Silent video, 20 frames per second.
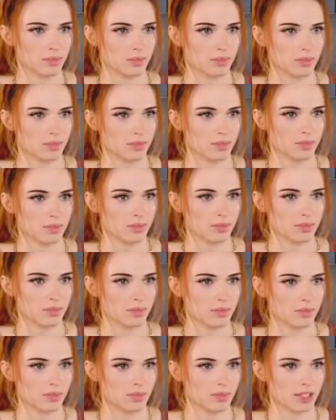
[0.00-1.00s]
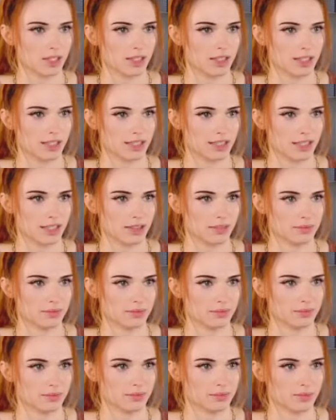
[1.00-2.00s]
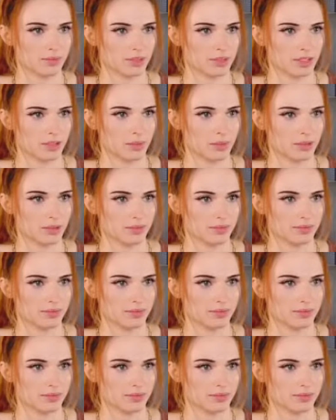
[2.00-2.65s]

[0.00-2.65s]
Oh shit. Knock down. Someone.